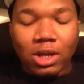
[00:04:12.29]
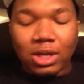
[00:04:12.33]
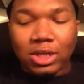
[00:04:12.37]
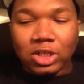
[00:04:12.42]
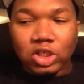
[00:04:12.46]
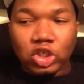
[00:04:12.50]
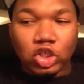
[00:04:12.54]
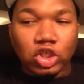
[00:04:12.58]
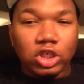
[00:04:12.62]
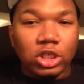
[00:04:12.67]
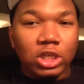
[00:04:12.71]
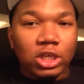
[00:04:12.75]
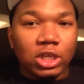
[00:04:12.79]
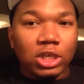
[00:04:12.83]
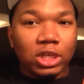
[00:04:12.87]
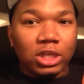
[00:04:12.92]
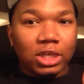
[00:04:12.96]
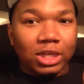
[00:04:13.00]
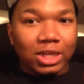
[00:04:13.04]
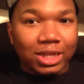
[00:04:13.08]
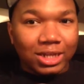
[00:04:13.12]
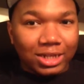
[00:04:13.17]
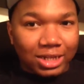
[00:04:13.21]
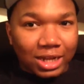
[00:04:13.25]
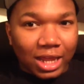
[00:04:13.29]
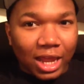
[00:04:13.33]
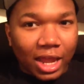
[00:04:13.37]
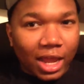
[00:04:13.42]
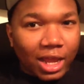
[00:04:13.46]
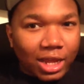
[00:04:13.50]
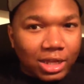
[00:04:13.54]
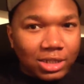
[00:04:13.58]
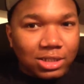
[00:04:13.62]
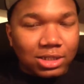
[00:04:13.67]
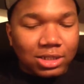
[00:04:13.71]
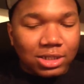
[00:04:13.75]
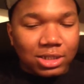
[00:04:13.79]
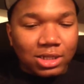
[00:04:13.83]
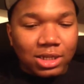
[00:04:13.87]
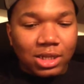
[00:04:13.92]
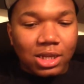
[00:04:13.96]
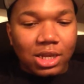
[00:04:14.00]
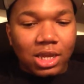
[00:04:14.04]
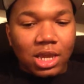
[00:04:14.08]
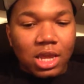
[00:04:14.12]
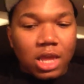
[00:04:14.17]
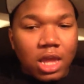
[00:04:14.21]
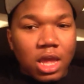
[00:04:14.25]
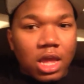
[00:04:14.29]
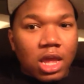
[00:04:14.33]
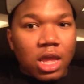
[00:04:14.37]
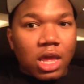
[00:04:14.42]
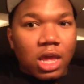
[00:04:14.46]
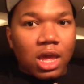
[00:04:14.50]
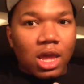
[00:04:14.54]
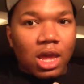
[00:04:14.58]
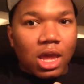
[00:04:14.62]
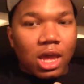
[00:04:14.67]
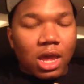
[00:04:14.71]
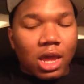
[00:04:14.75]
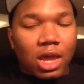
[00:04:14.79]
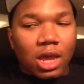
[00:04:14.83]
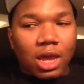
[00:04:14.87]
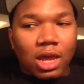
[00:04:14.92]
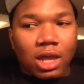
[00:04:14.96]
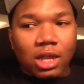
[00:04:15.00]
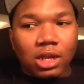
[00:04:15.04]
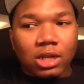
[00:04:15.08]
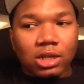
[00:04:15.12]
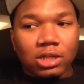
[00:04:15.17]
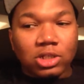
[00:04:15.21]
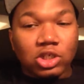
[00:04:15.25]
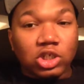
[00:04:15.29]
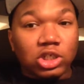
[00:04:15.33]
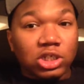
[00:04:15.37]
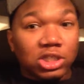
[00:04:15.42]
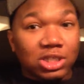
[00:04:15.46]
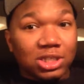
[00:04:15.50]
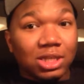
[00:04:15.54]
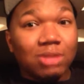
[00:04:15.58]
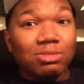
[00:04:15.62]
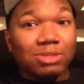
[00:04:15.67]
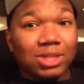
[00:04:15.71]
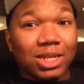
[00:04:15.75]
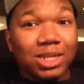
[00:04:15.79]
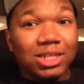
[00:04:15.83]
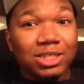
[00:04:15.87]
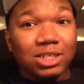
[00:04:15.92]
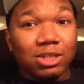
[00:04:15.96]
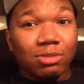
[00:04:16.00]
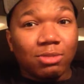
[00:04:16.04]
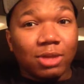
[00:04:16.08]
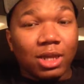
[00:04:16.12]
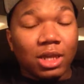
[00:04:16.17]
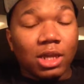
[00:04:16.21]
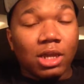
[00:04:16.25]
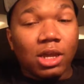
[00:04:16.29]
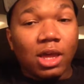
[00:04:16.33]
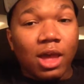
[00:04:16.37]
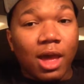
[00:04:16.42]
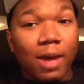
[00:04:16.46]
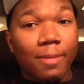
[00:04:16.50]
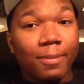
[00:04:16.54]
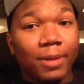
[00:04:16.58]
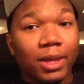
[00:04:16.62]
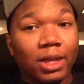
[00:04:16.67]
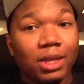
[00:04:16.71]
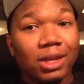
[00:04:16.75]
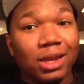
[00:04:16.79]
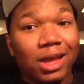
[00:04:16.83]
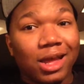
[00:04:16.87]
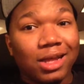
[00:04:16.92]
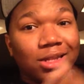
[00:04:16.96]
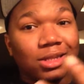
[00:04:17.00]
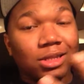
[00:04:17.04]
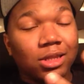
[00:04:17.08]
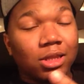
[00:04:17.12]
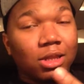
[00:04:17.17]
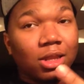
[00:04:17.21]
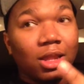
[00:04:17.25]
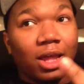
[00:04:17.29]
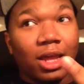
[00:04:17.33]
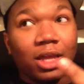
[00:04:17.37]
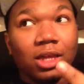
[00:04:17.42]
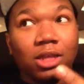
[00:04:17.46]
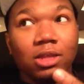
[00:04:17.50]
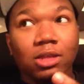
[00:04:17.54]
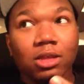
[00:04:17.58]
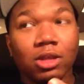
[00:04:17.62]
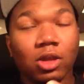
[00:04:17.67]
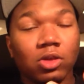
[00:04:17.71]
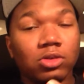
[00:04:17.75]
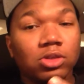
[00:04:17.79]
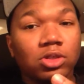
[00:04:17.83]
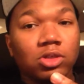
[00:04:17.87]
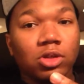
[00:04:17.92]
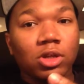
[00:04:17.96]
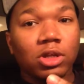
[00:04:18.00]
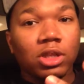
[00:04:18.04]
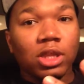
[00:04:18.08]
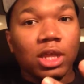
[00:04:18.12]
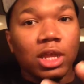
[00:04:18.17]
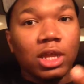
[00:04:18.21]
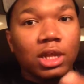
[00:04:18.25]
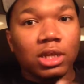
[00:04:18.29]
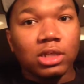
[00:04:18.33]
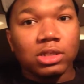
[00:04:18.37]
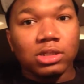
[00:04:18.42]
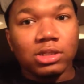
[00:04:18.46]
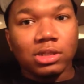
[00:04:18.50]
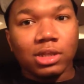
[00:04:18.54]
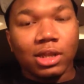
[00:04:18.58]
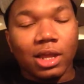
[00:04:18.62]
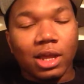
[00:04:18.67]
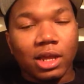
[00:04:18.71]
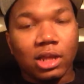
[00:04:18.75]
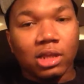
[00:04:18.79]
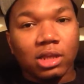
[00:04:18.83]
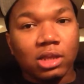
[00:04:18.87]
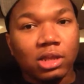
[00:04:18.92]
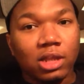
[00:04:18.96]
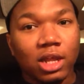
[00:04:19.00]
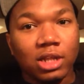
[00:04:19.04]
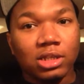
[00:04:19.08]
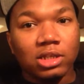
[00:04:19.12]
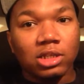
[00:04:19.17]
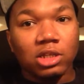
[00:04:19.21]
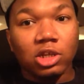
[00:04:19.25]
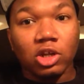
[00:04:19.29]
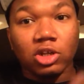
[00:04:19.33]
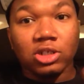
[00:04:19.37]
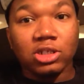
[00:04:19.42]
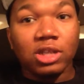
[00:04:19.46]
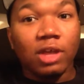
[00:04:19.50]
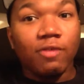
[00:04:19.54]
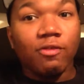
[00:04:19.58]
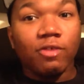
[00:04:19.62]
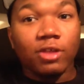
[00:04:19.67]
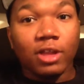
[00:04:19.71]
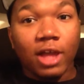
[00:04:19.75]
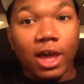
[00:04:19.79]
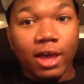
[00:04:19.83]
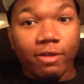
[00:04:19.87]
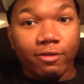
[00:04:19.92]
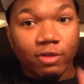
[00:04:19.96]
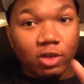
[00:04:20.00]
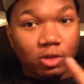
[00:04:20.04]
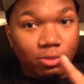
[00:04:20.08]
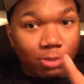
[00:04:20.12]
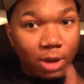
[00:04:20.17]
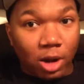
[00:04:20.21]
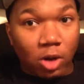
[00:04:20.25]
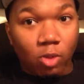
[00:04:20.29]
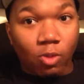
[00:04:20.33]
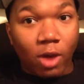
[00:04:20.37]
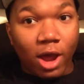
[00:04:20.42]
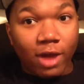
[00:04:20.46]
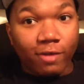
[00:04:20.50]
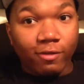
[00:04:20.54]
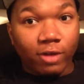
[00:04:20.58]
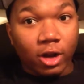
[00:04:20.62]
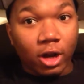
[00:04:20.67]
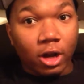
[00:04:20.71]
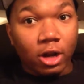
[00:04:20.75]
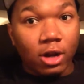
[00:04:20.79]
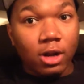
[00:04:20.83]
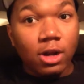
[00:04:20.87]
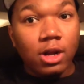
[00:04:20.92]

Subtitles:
She can dance. And she seems into me. I mean, like, those three things, like, that, you're set for life. You better wife her.